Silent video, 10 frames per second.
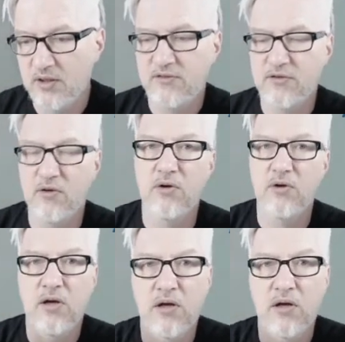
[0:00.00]
So
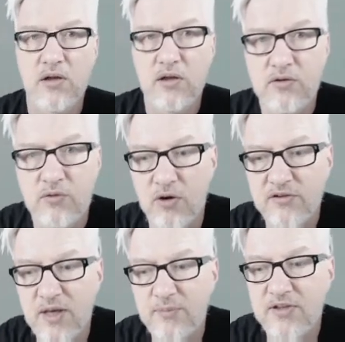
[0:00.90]
draw
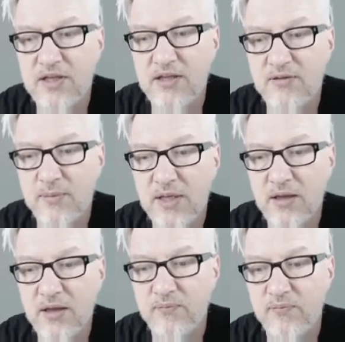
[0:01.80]
something in the
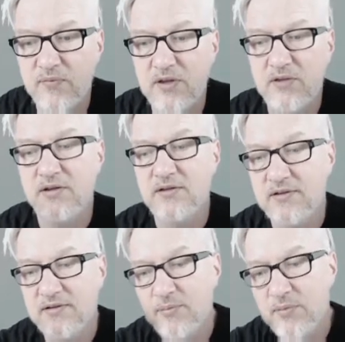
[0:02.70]
middle. That's a
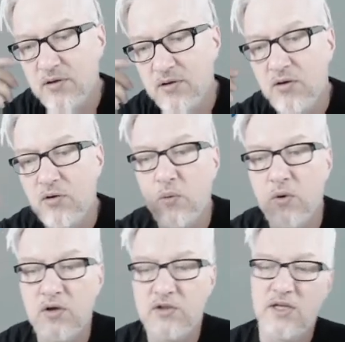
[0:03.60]
symbol or
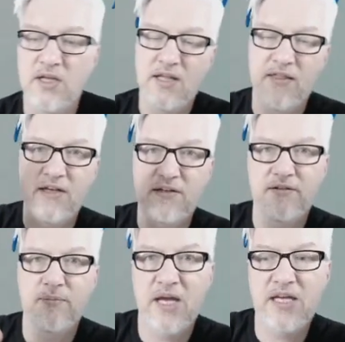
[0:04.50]
word. That is the
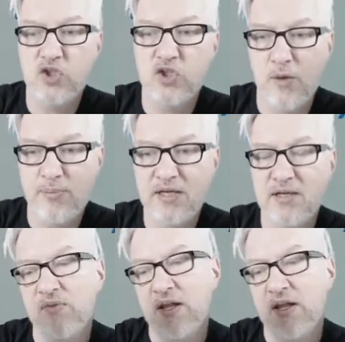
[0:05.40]
main topic.